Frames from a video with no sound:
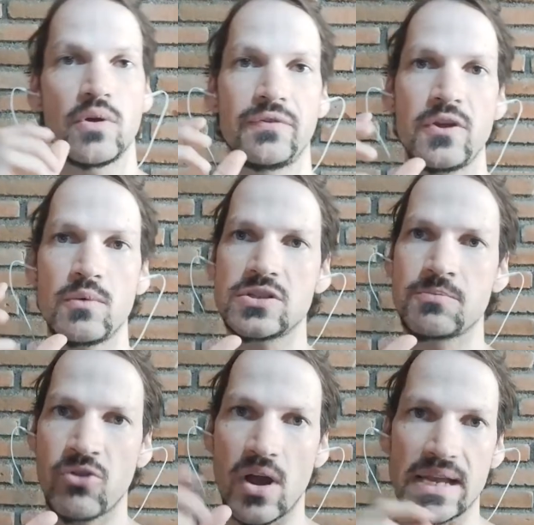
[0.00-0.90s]
you were
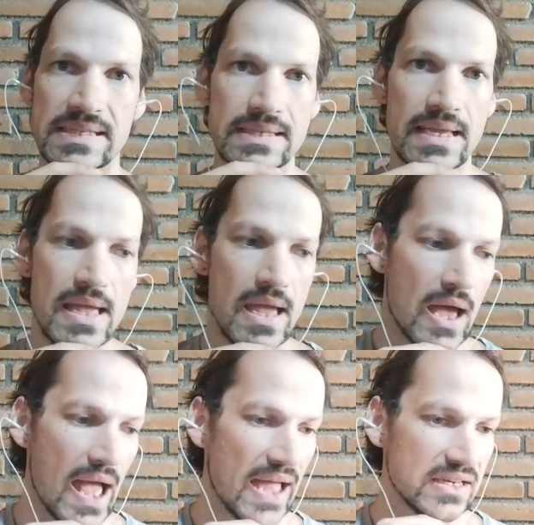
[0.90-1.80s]
surprised,
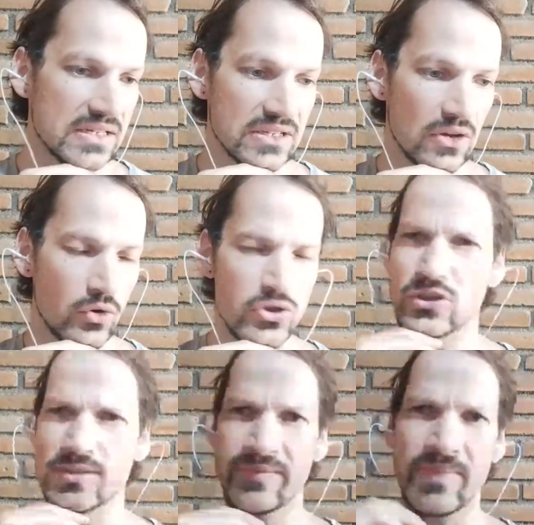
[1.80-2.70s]
or
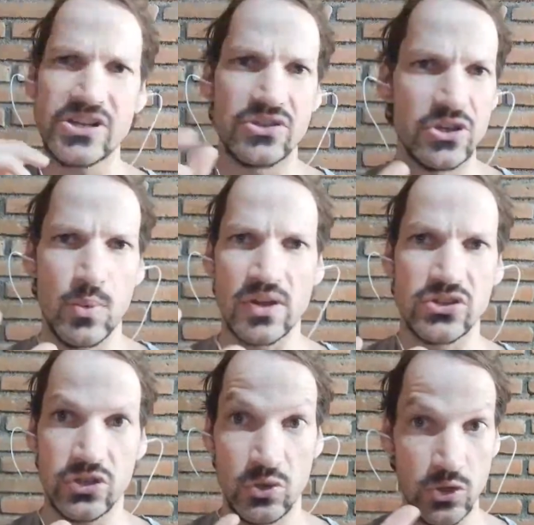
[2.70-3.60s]
you got some information that
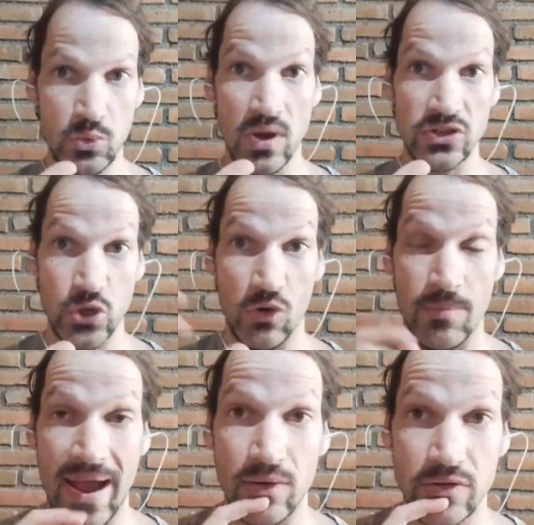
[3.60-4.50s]
you weren't
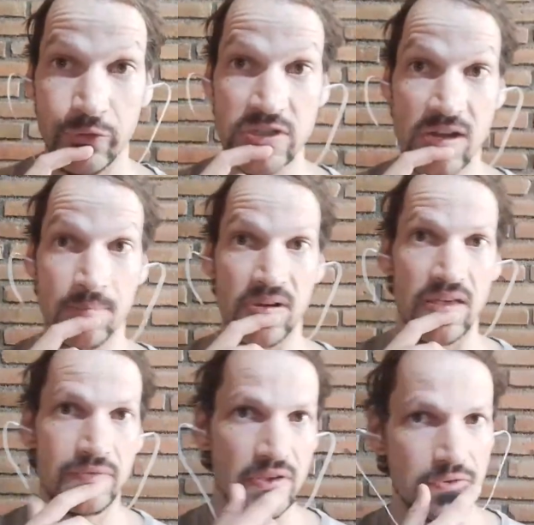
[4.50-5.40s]
sure about. For
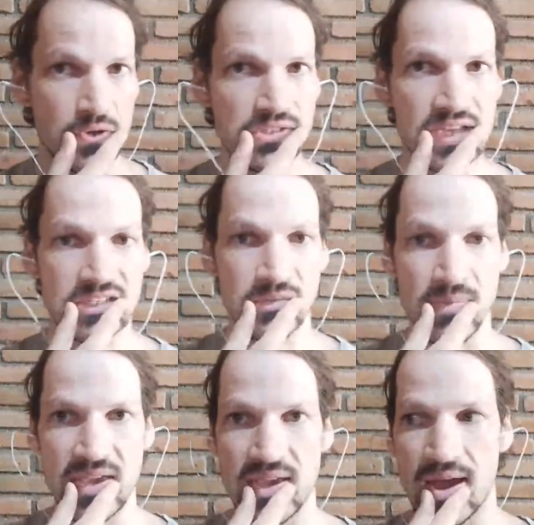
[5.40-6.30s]
example, if you
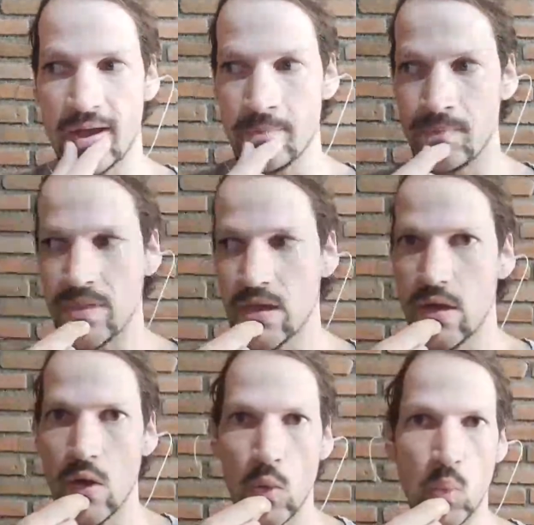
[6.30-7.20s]
said to me,
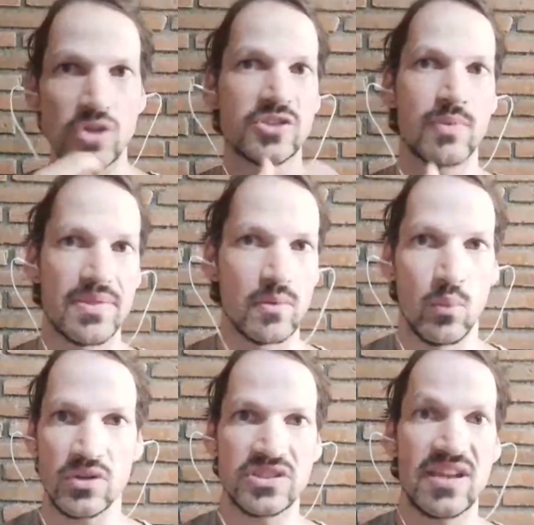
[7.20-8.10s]
what's the
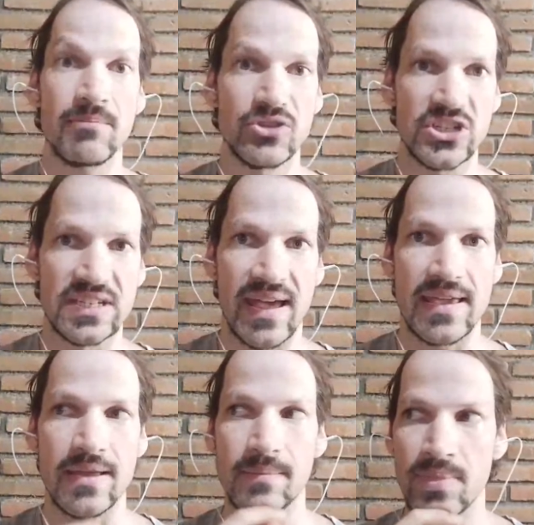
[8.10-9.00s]
weather, what's the temperature
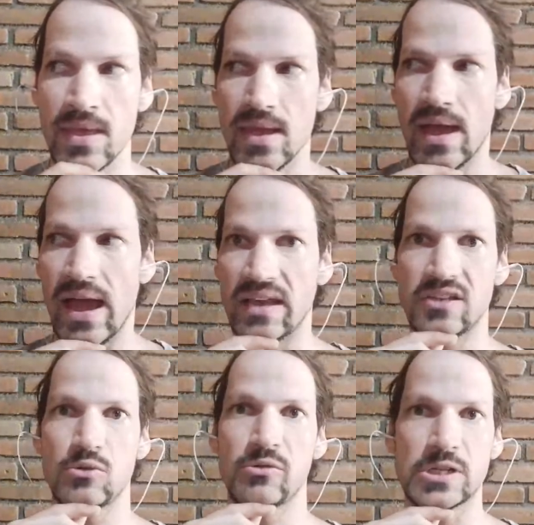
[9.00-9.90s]
today?
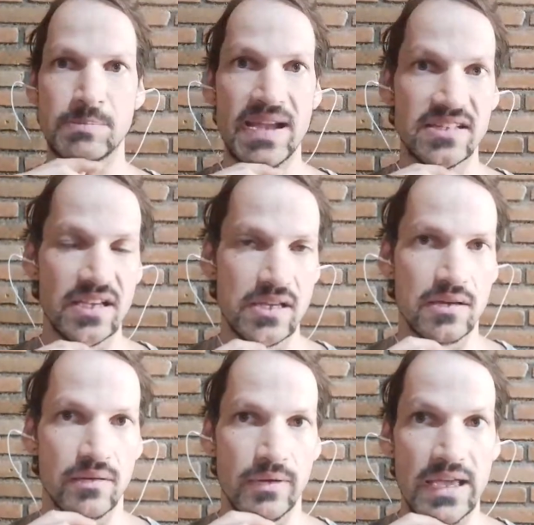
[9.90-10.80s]
And you were
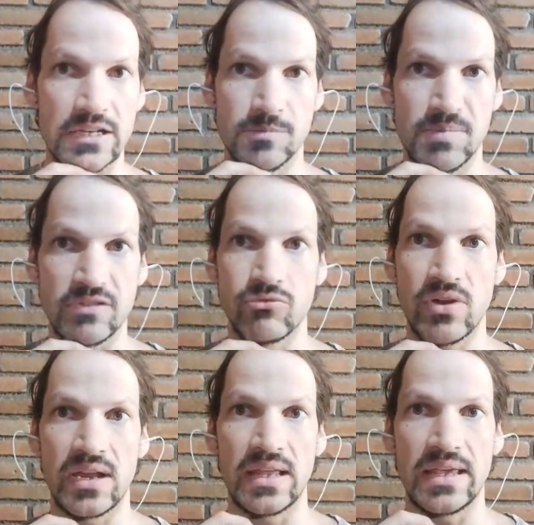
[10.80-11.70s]
expecting it to be
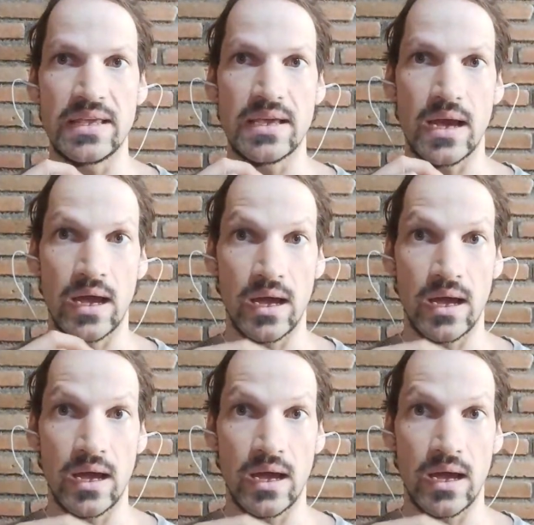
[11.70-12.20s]
really